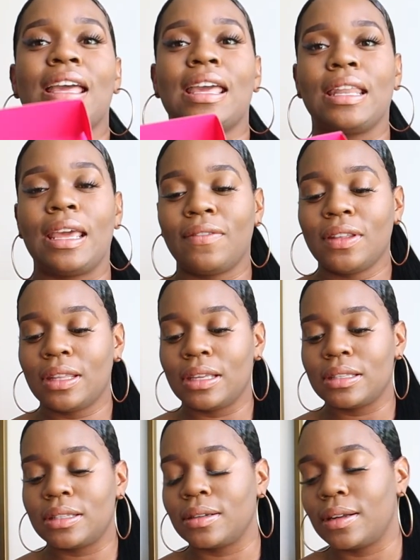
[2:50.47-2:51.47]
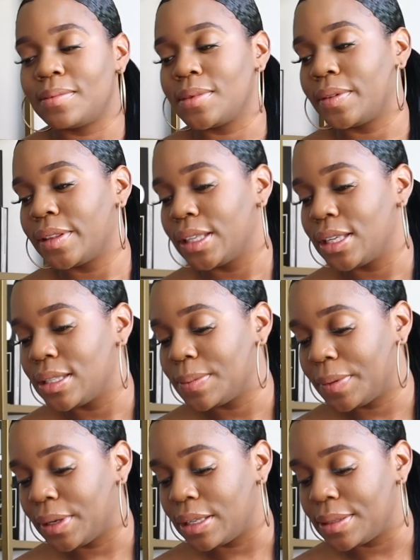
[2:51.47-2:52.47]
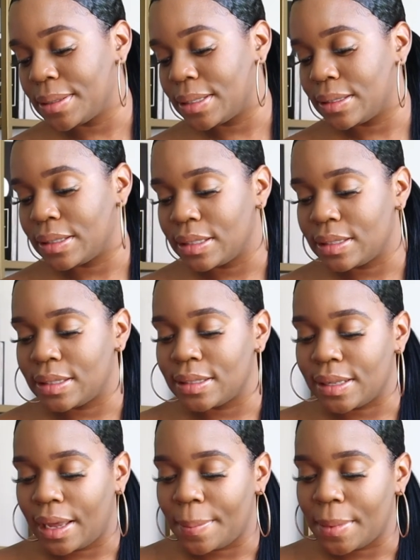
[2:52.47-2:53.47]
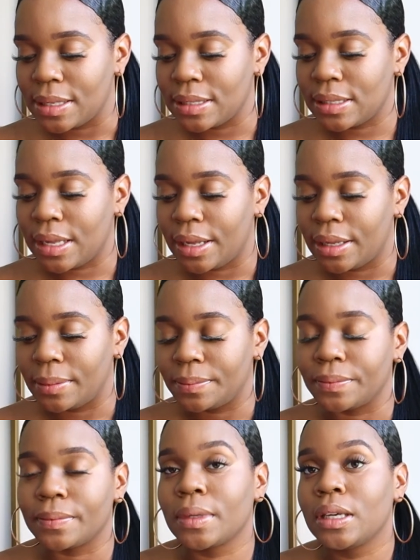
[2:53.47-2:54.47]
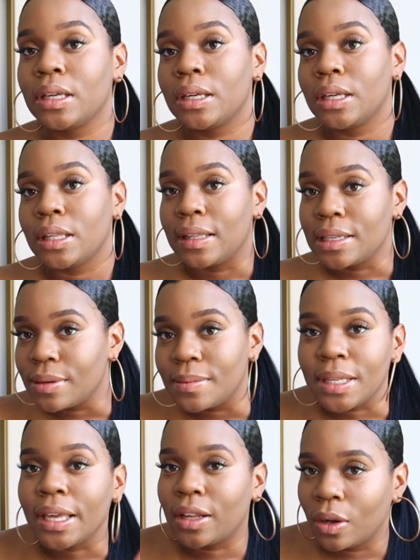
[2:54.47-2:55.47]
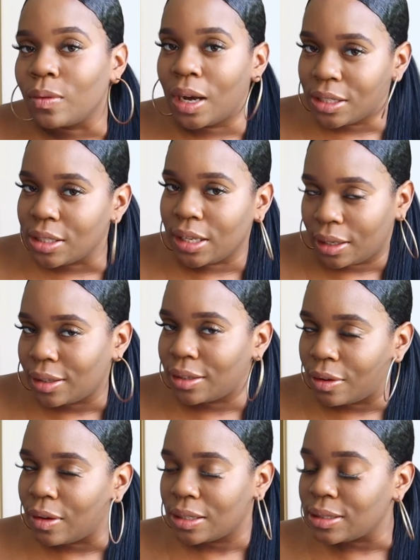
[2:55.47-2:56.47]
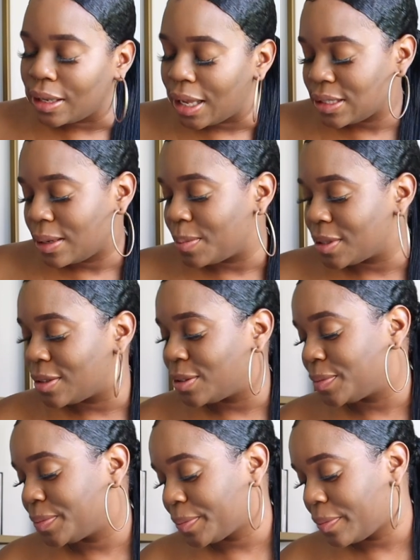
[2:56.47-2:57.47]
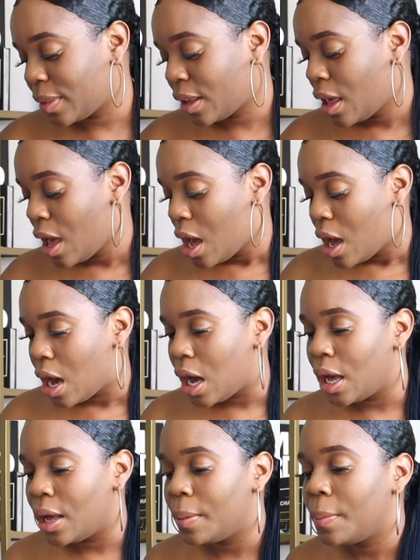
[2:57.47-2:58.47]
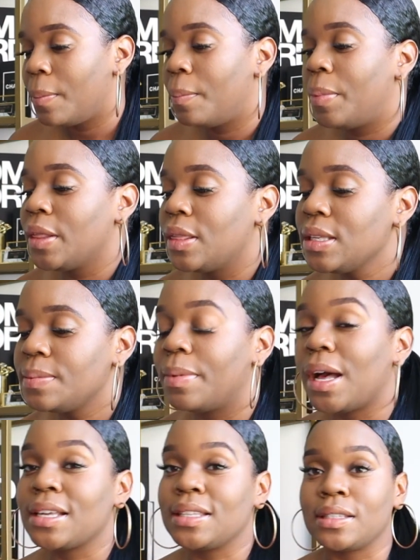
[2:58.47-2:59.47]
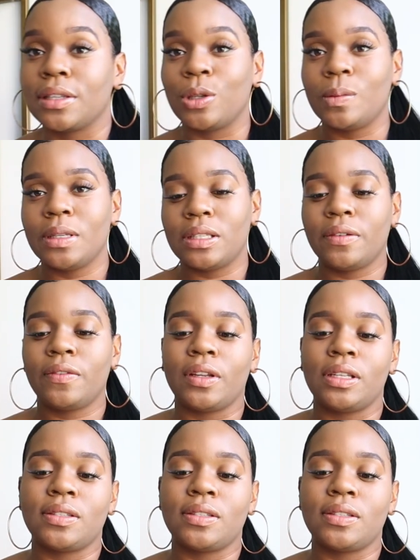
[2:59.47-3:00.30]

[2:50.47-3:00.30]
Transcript: And everything still comes with this. It's the same as that's what I'm saying. Go watch the last episode. But this box is a little bit different.